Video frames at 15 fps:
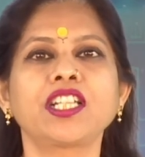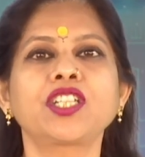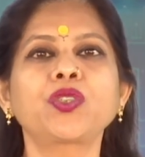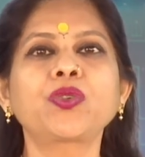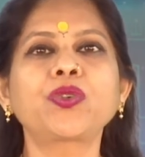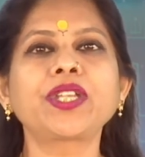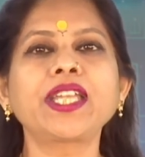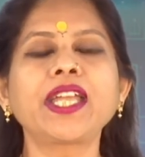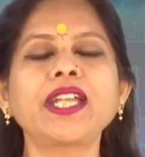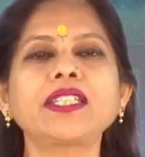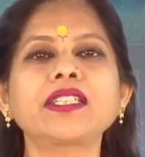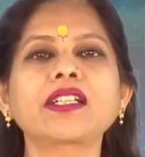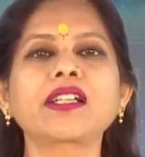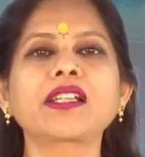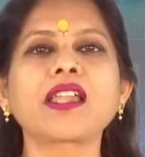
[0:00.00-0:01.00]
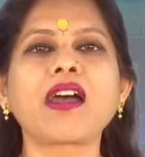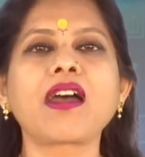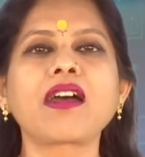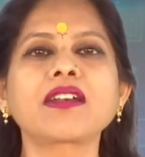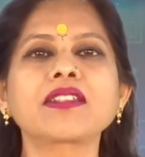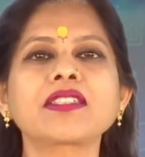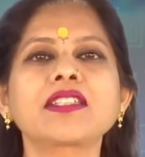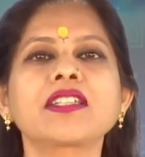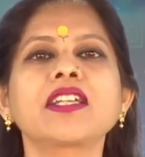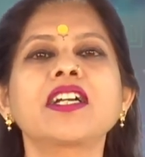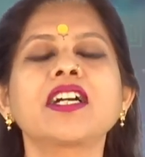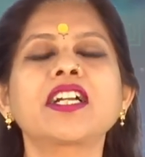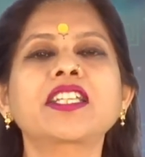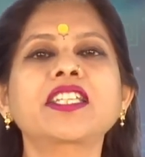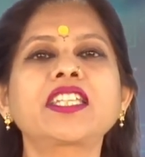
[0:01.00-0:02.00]
To create a class,
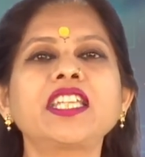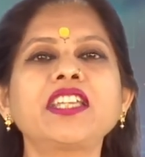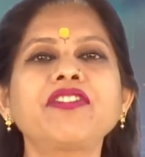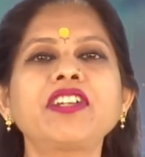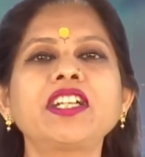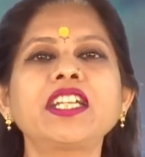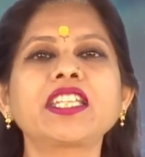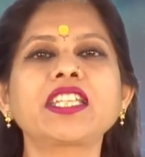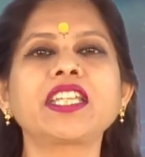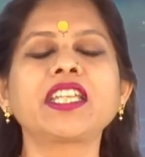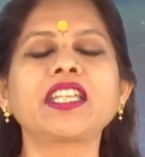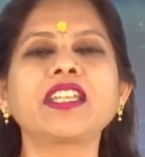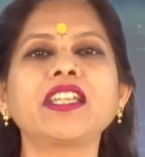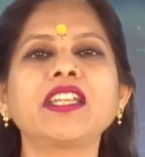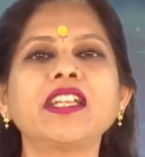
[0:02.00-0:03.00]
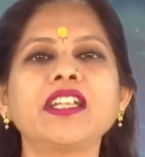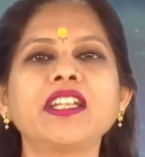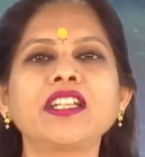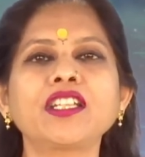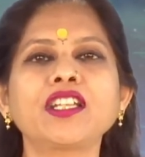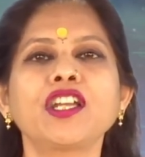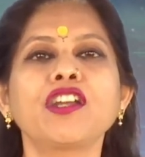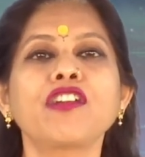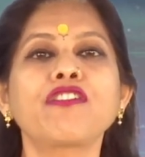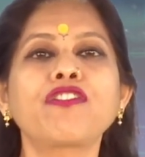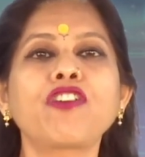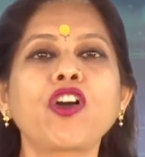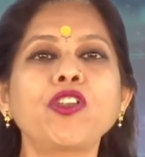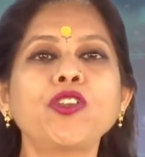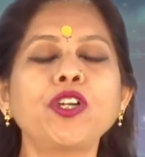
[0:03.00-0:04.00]
a keyword in it
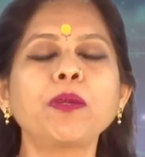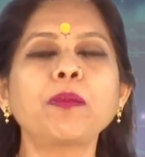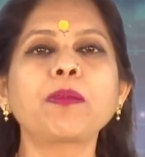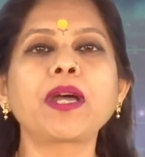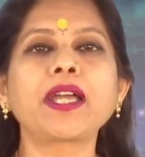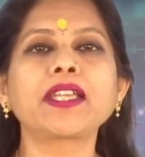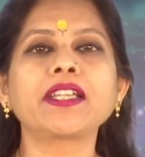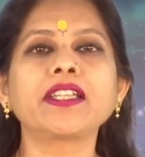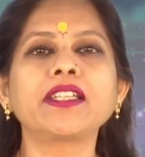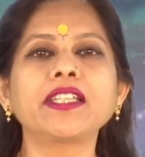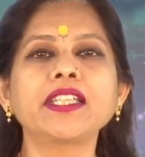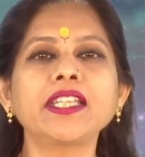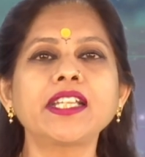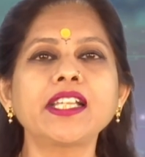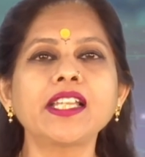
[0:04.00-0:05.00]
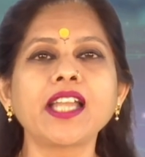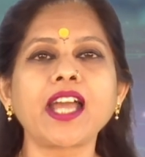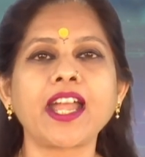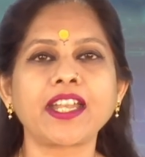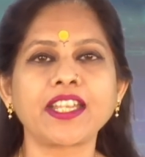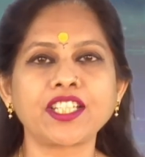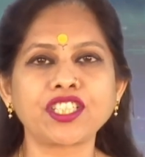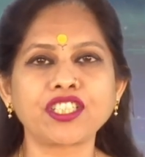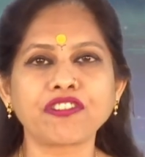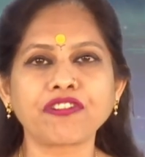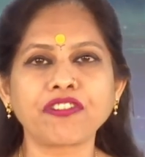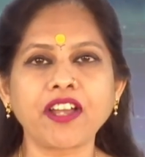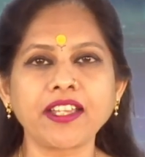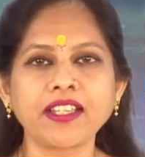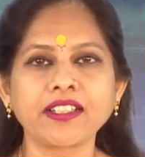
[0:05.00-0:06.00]
followed by a legal
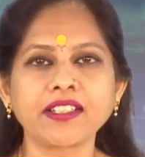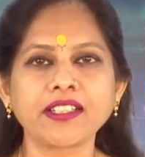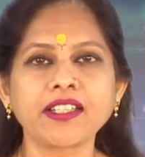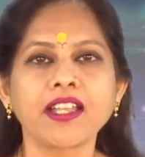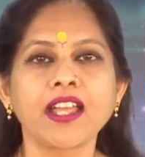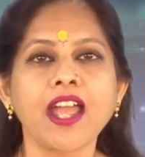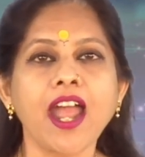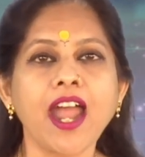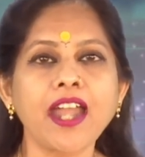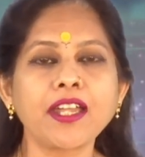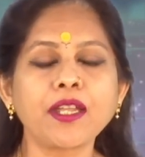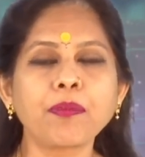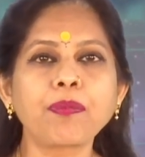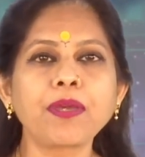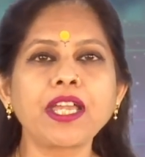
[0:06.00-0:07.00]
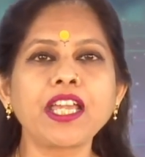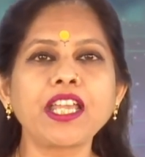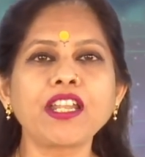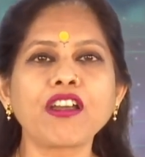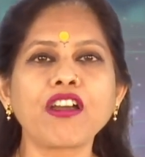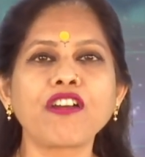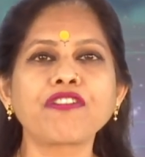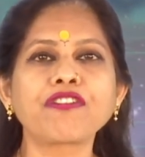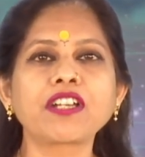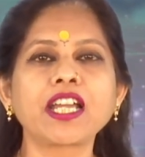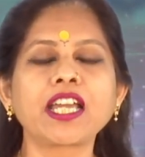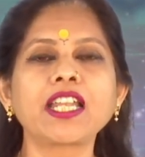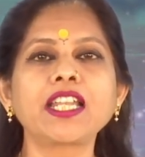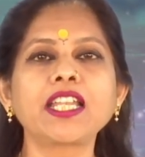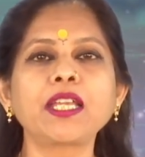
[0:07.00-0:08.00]
identifier and a pair of
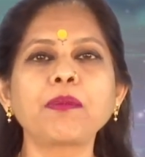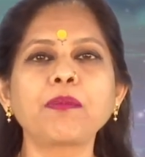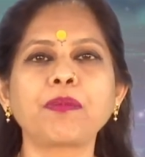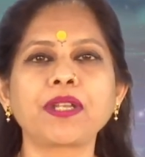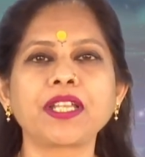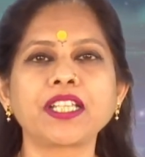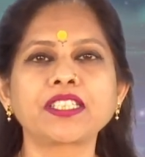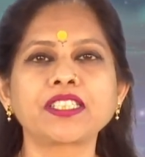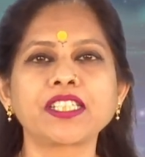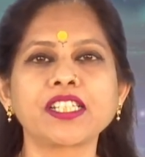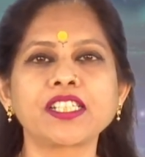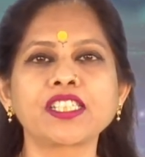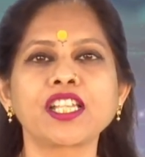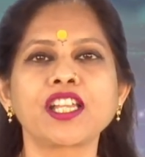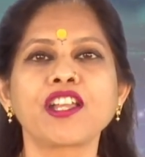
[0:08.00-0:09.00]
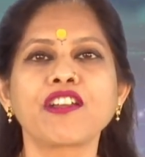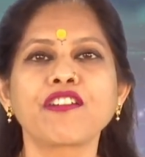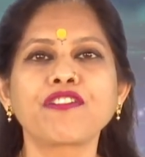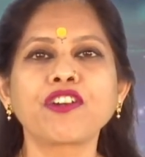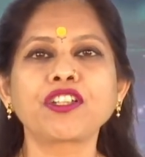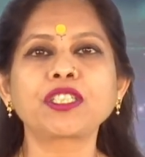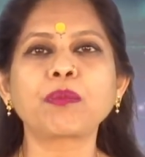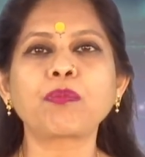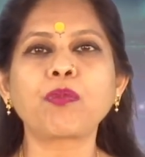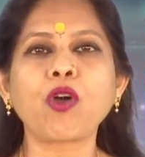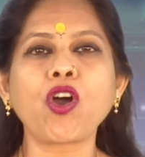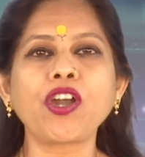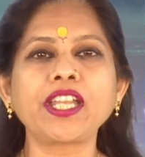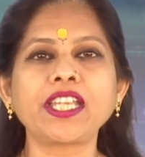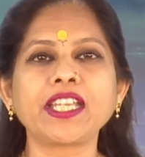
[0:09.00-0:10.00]
curly braces for the
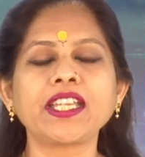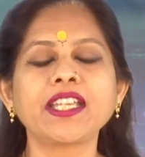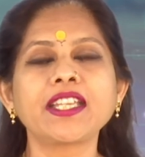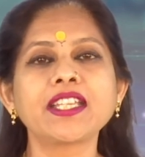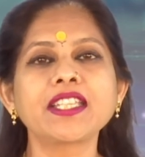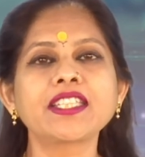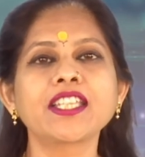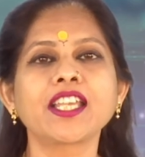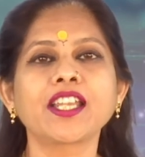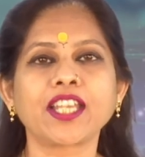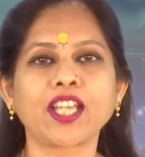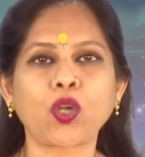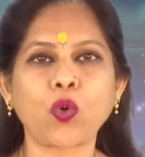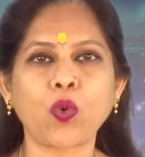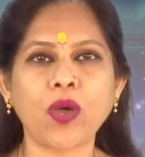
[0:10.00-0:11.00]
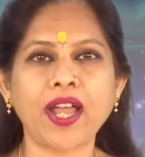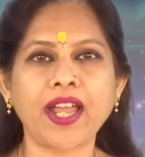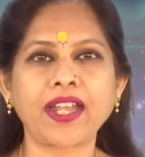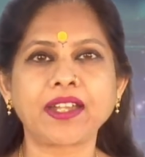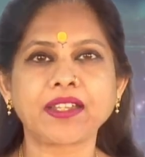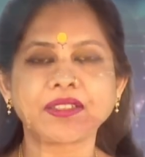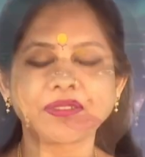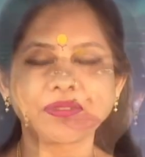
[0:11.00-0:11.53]
body is required.